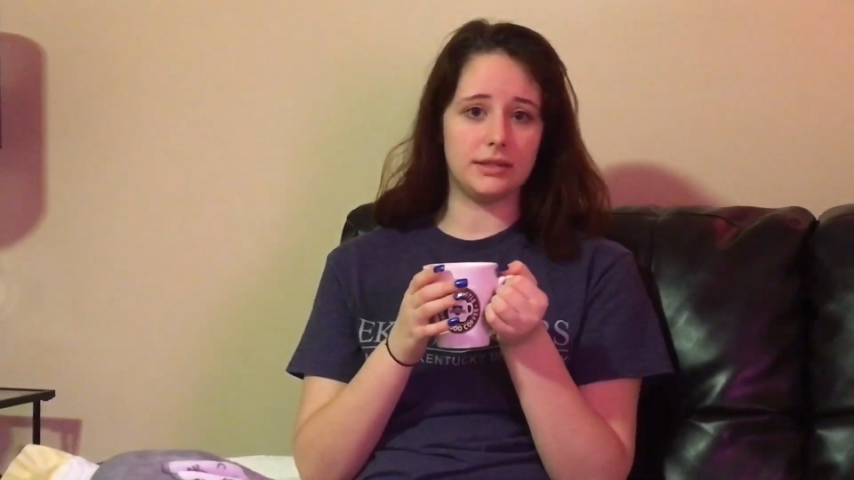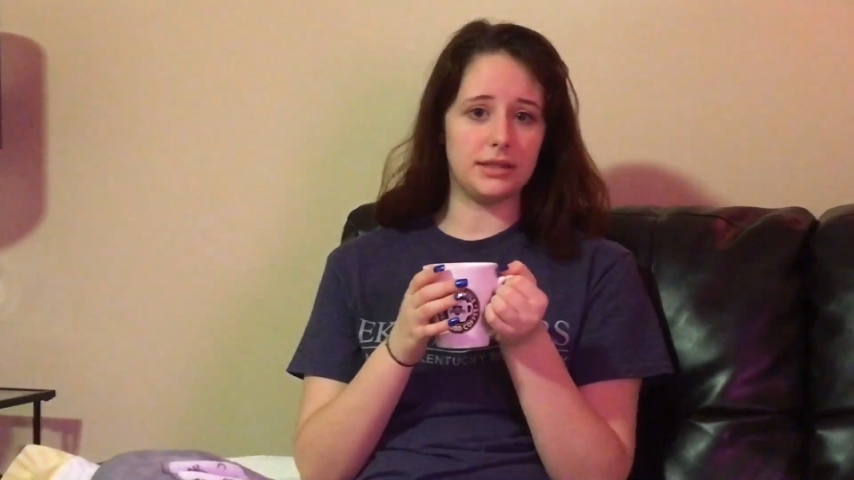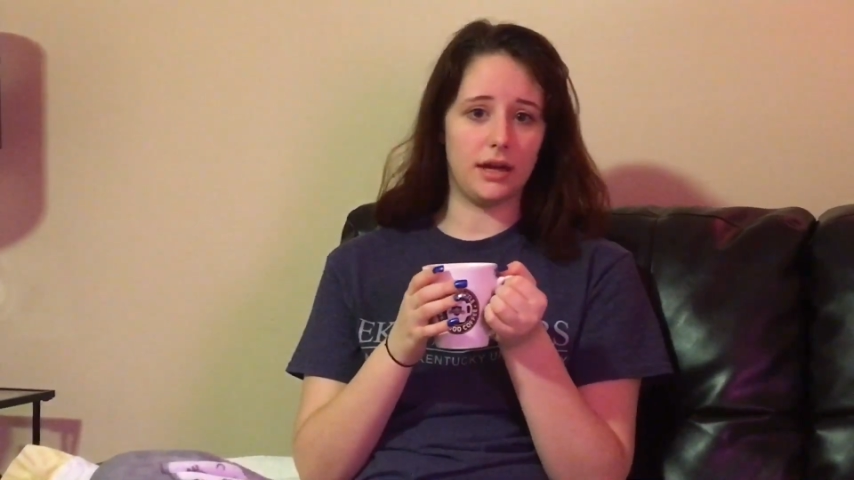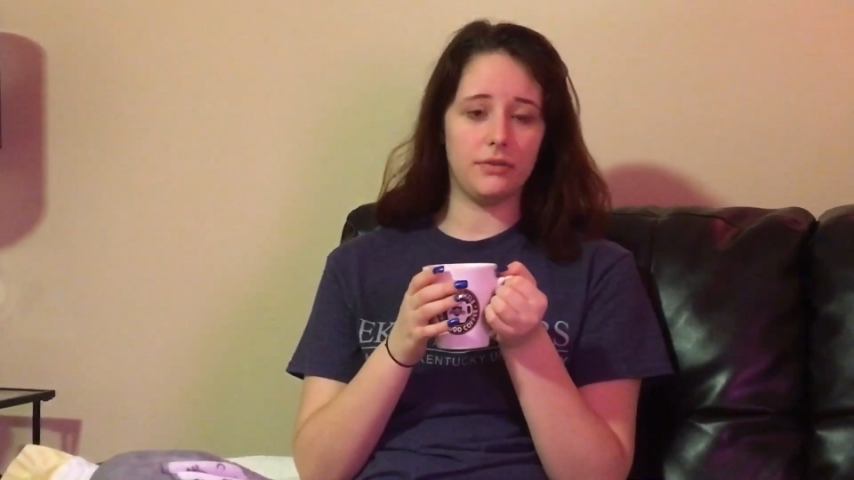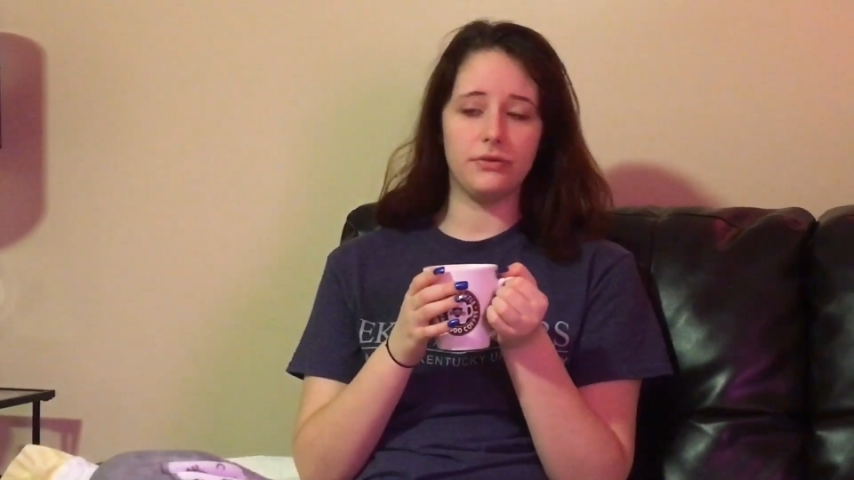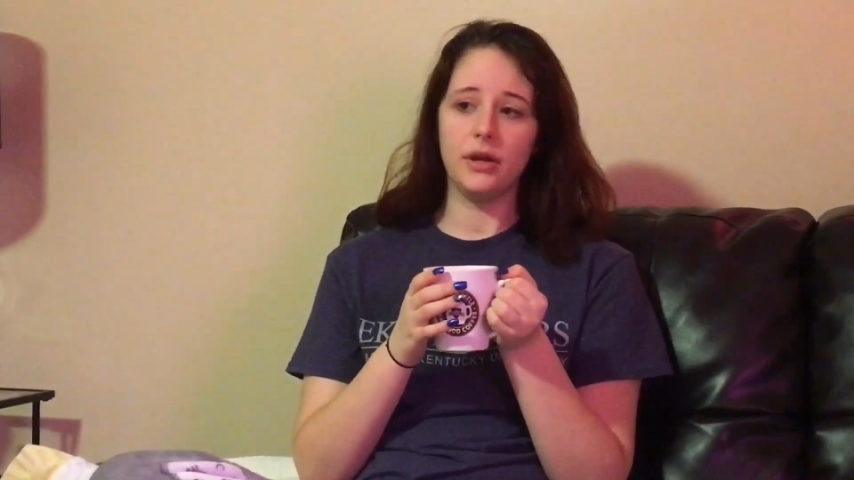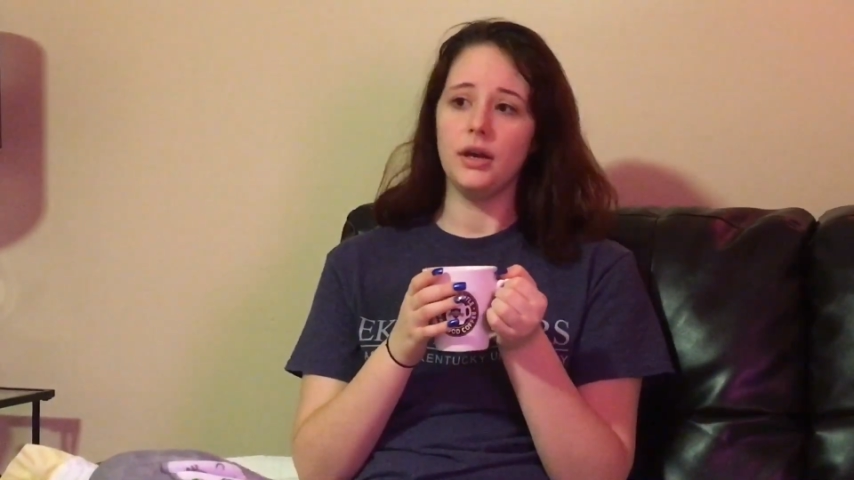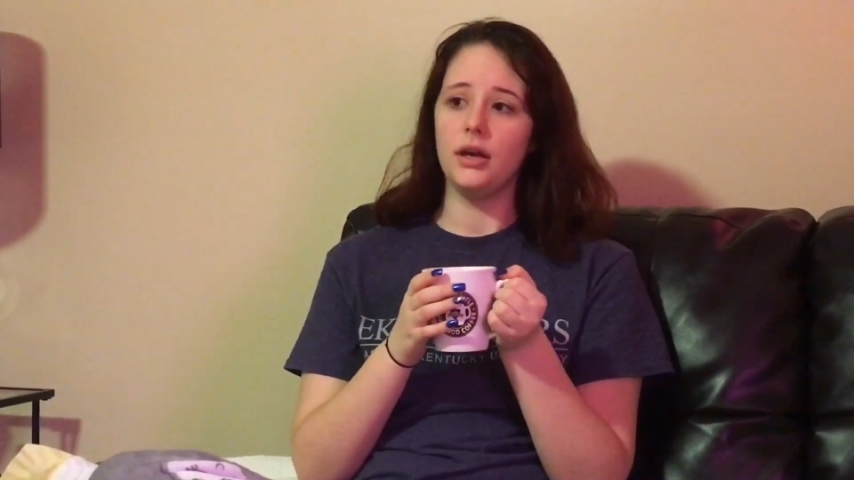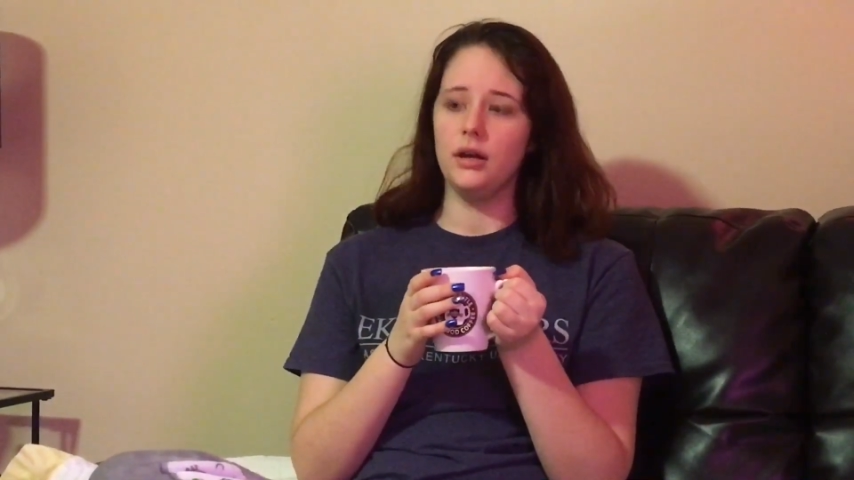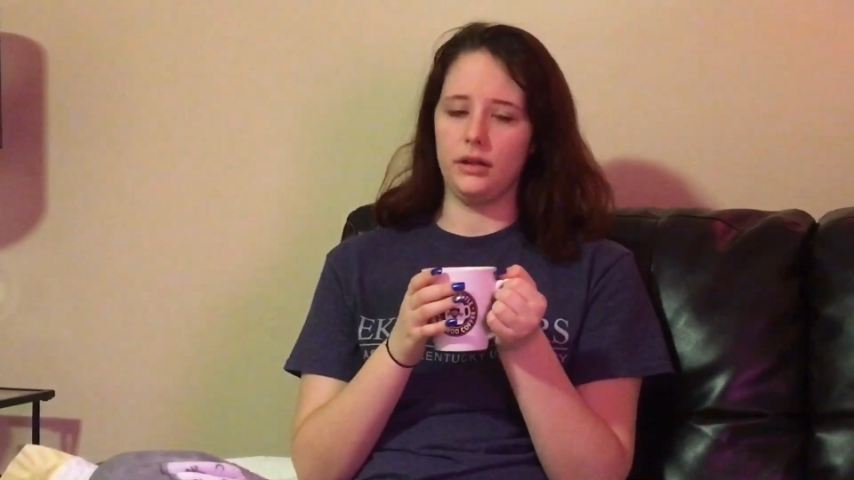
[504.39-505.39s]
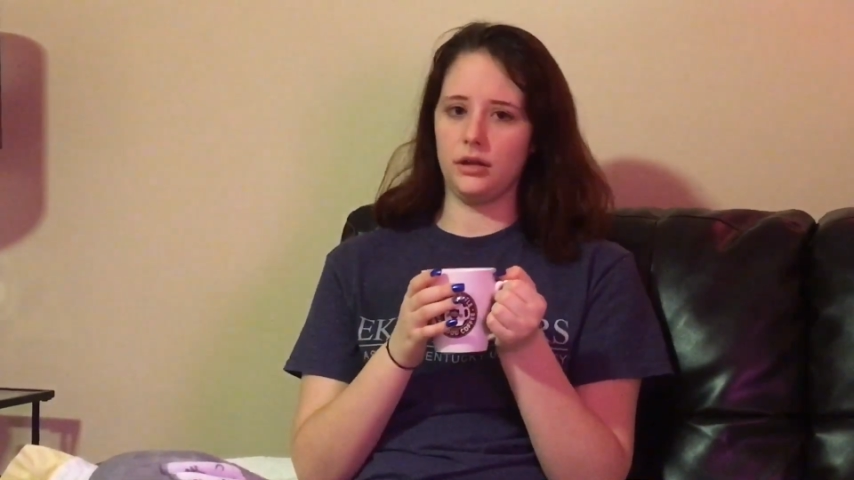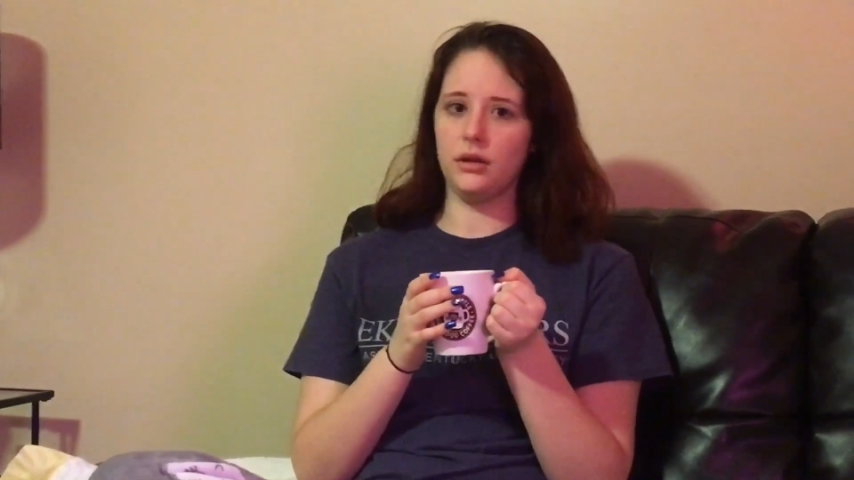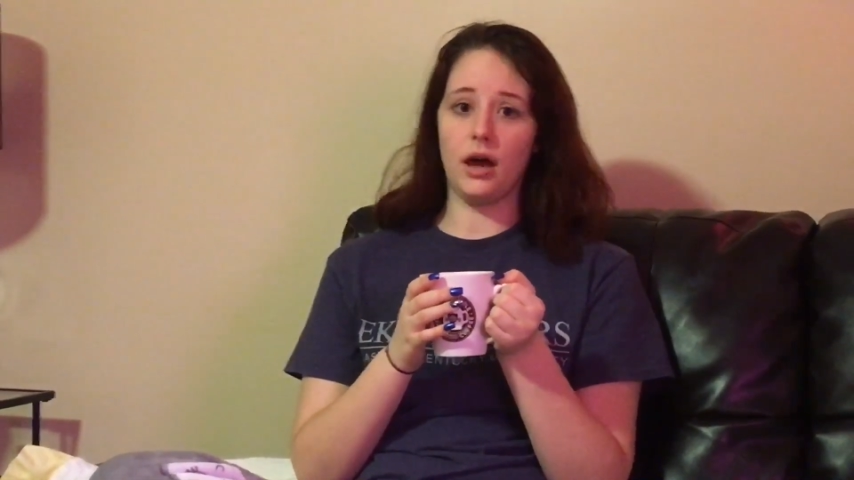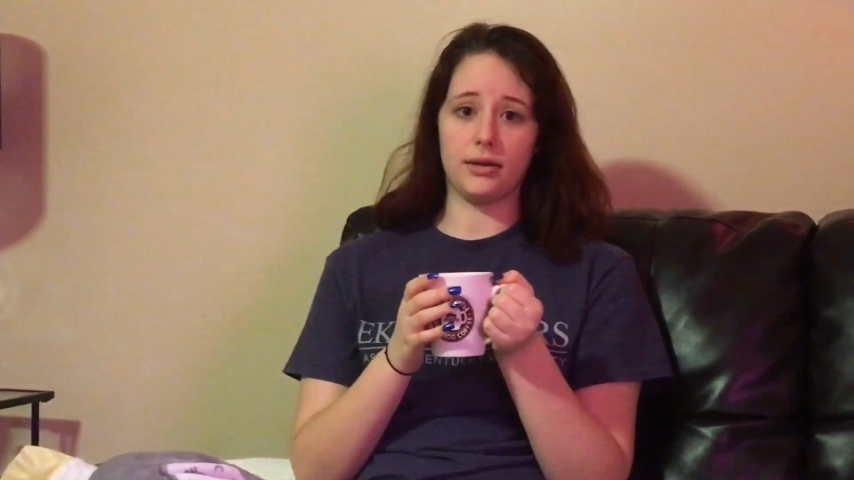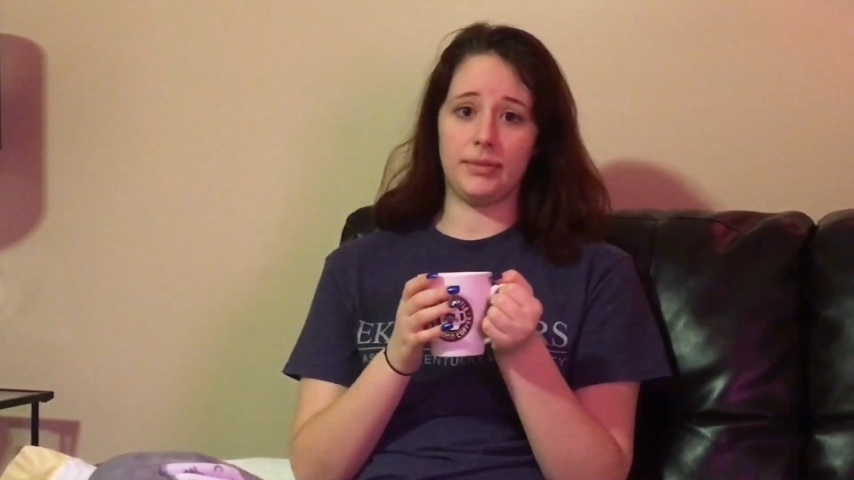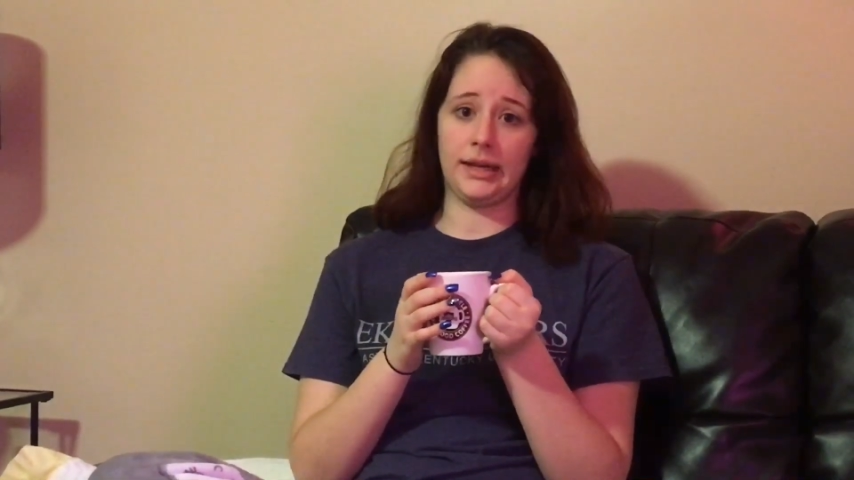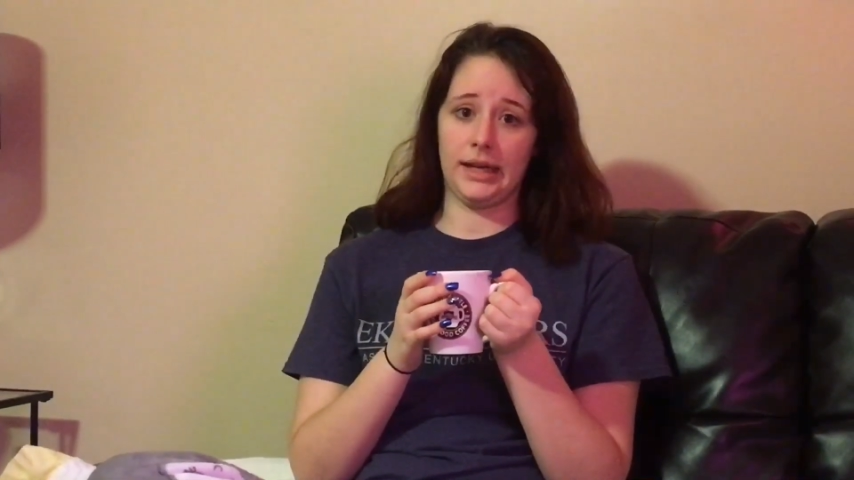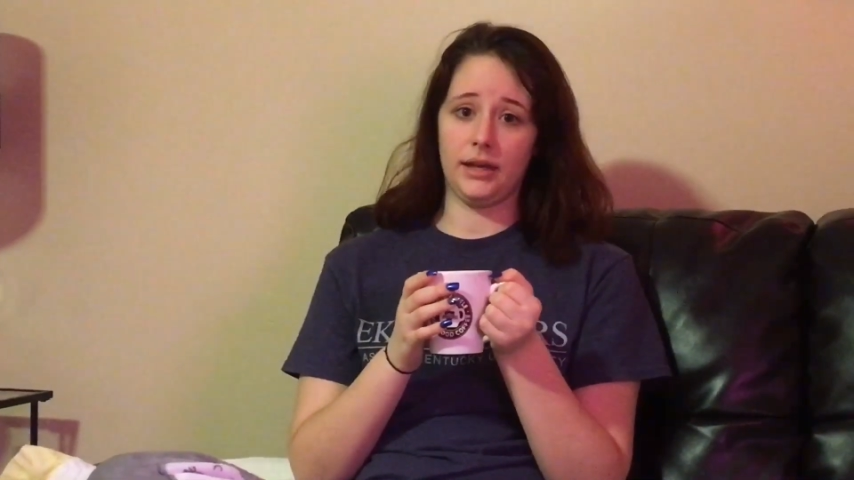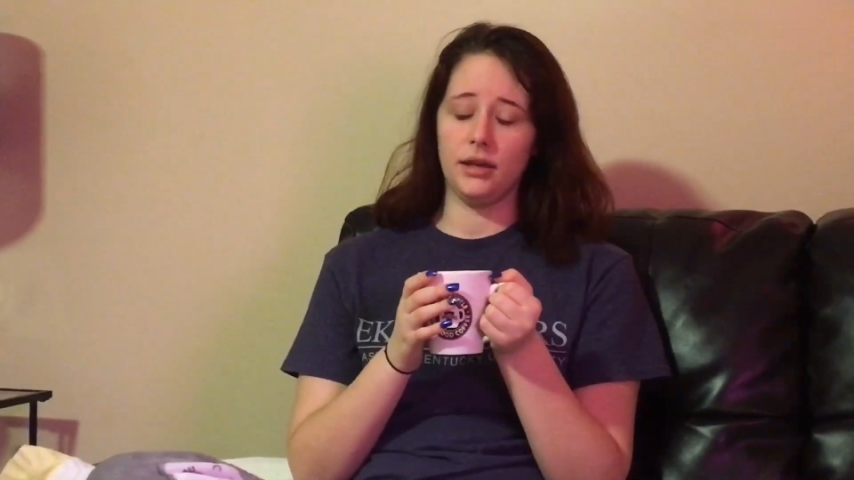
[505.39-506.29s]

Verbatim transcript: stuff, like a lot of money.